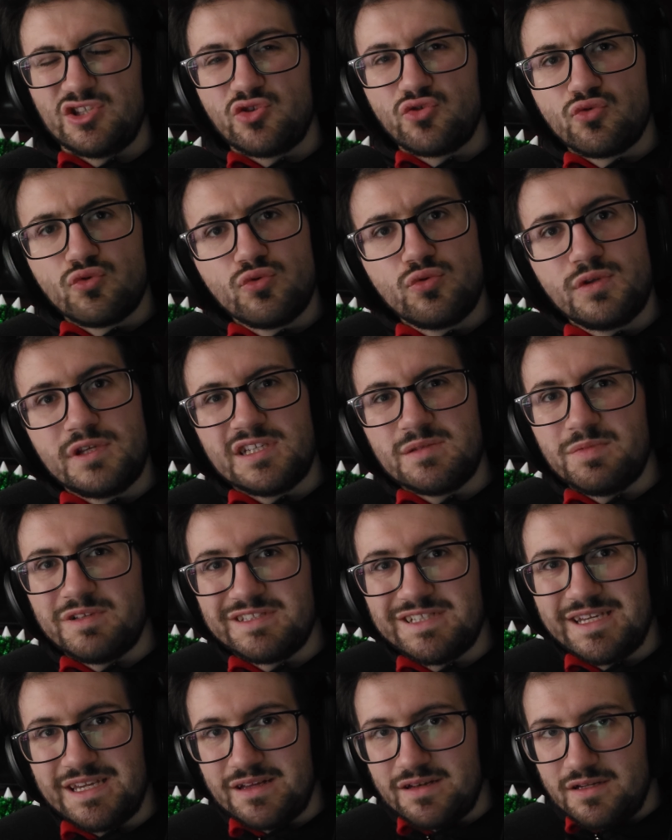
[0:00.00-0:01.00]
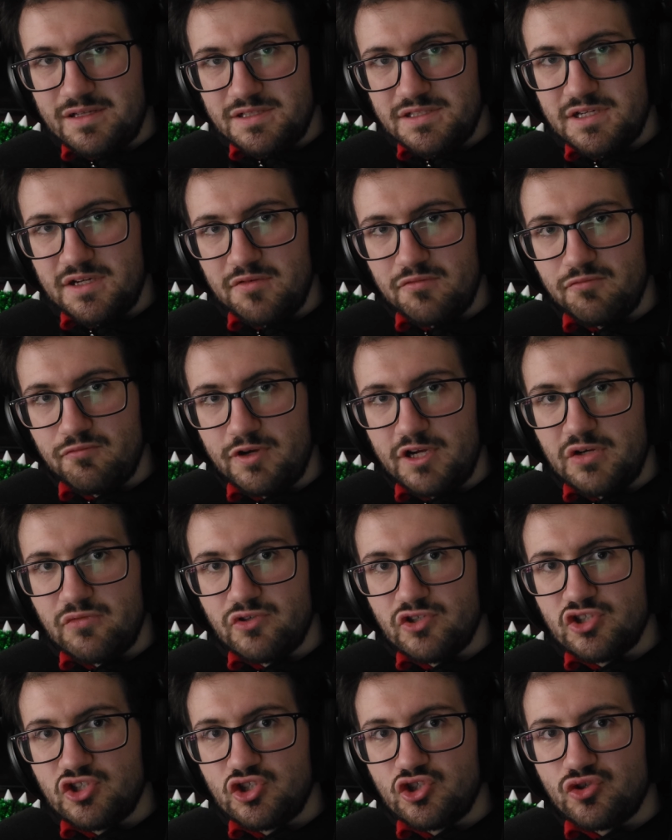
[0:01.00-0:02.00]
through this meticulous and
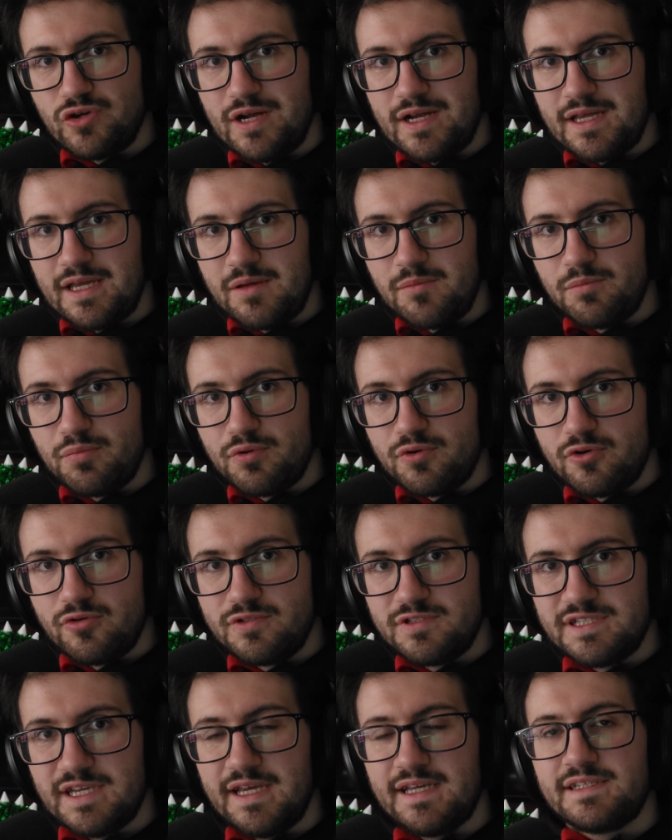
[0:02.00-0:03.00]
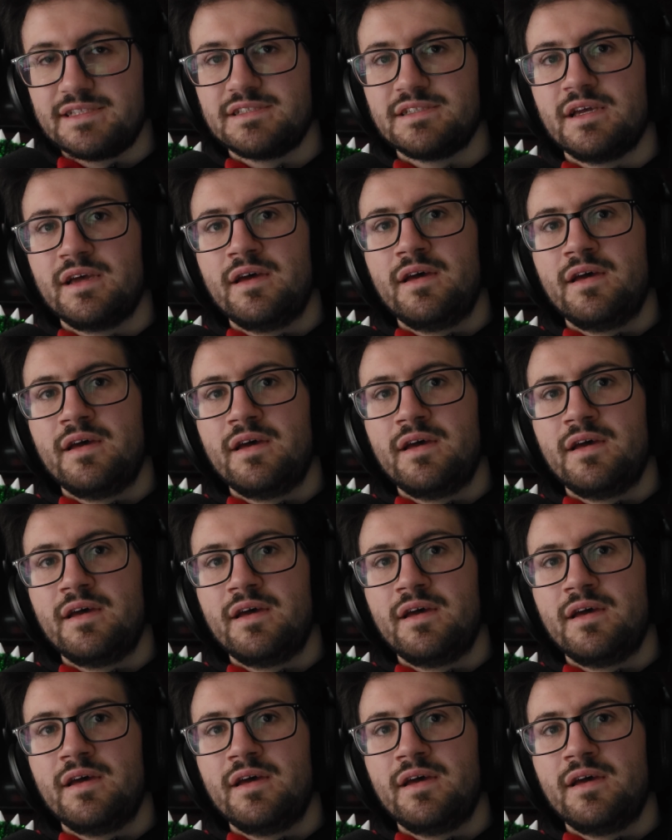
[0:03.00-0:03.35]
rigorous tracking process,